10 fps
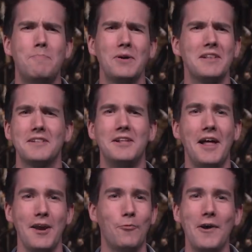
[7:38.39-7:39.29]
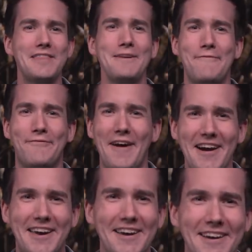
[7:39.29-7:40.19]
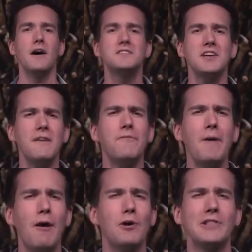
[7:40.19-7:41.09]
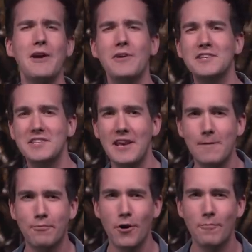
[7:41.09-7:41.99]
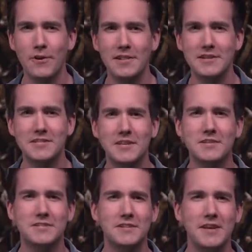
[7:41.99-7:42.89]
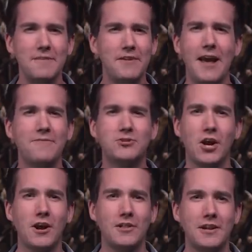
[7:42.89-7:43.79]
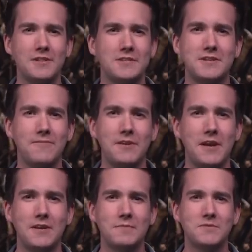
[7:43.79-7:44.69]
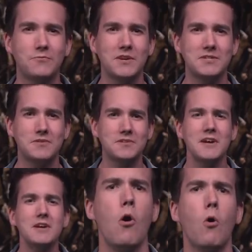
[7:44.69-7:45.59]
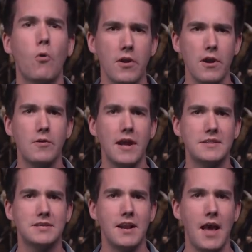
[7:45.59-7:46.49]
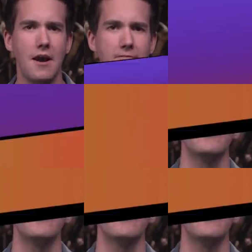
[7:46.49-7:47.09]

But, like, what the f***? Aside from how hilariously inappropriate this is, do they even have chocolate in the Seven Kingdoms of Westeros? Oreo gets an F.